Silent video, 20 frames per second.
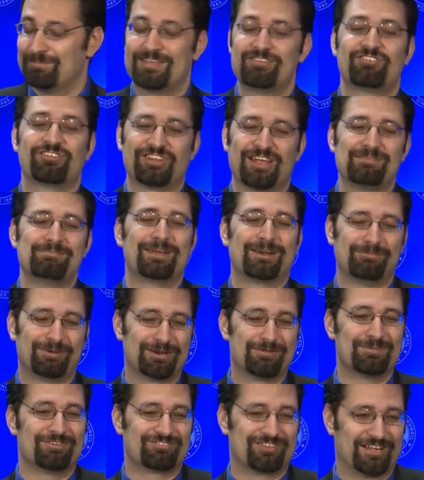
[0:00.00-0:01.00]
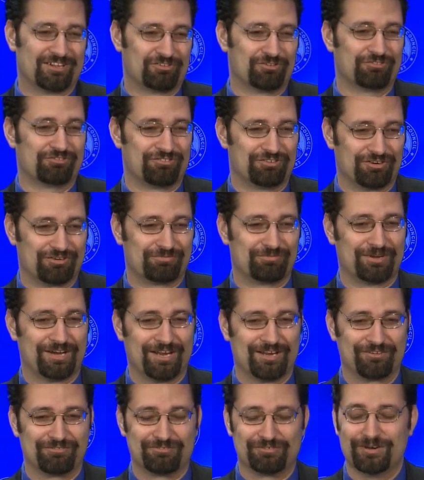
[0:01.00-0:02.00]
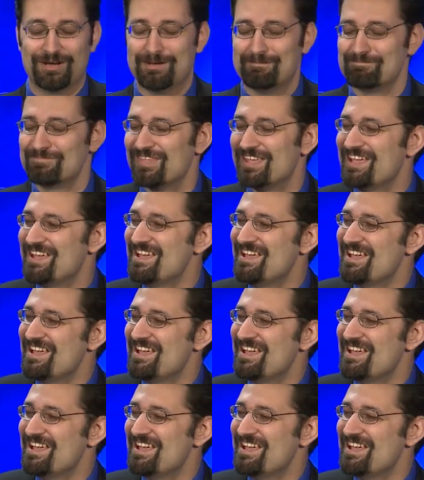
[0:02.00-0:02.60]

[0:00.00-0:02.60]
Basically, I meant I wanted to be Scott Klusendorf when I grew up.